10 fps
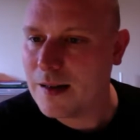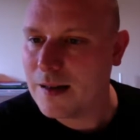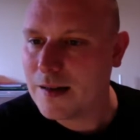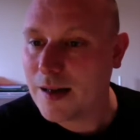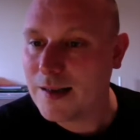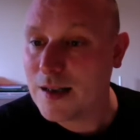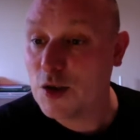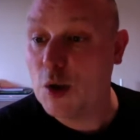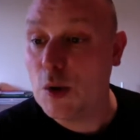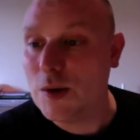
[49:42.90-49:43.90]
Zach says,
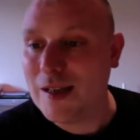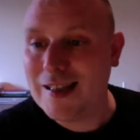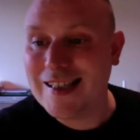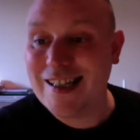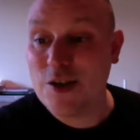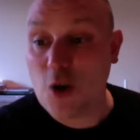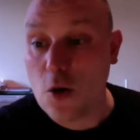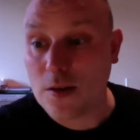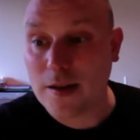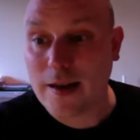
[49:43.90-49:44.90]
do you need to see a
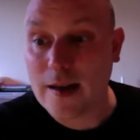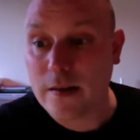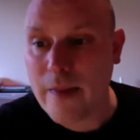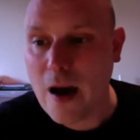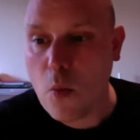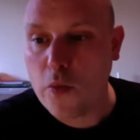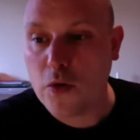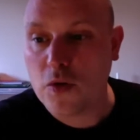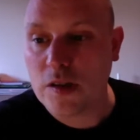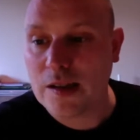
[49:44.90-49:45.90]
doctor, get some help with
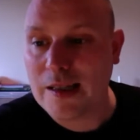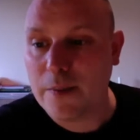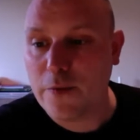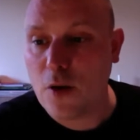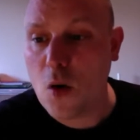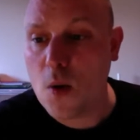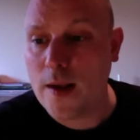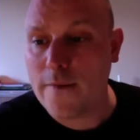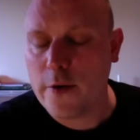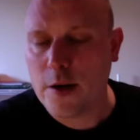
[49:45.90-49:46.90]
your sleep for only
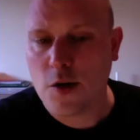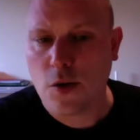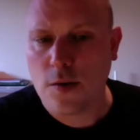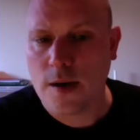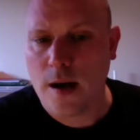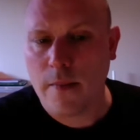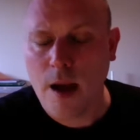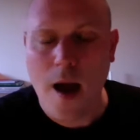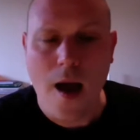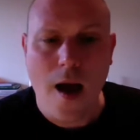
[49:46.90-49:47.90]
a very short time?
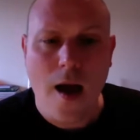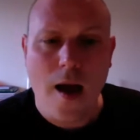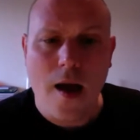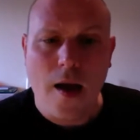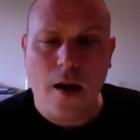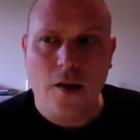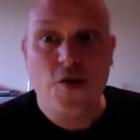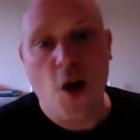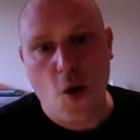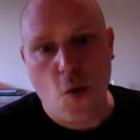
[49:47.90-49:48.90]

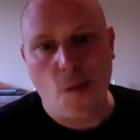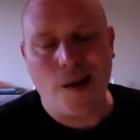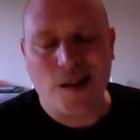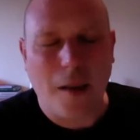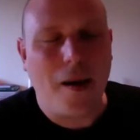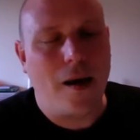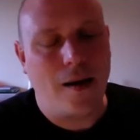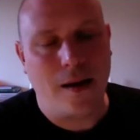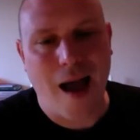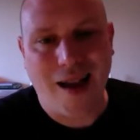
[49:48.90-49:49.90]
No,
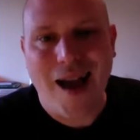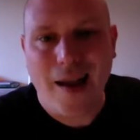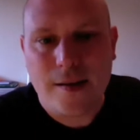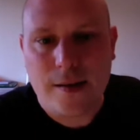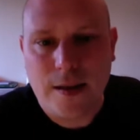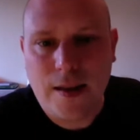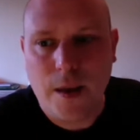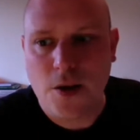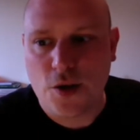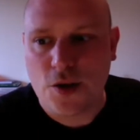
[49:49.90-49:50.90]
I can sleep.
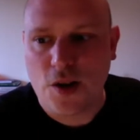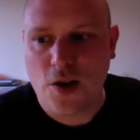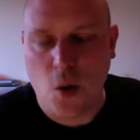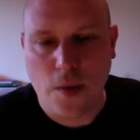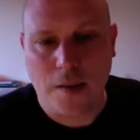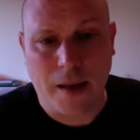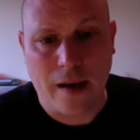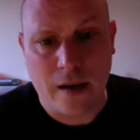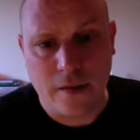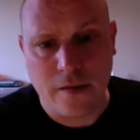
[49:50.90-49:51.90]
I just don't think I'm
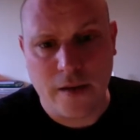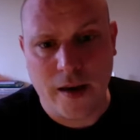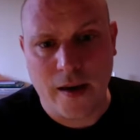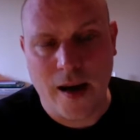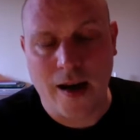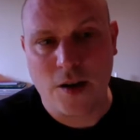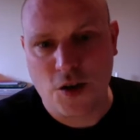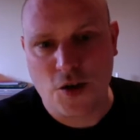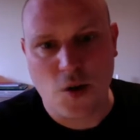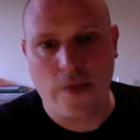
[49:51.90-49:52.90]
getting enough of it. And I
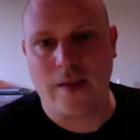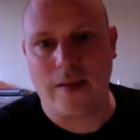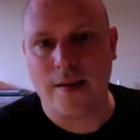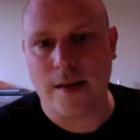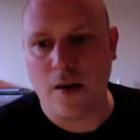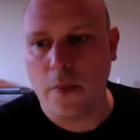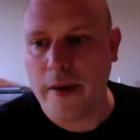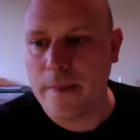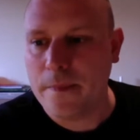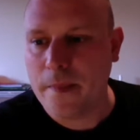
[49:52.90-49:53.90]
just don't think that's
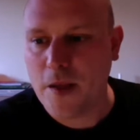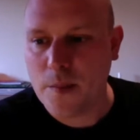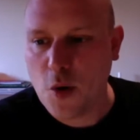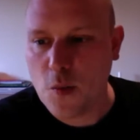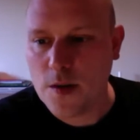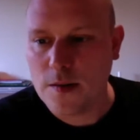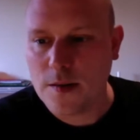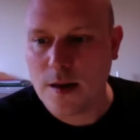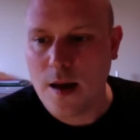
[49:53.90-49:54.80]
helping at the moment.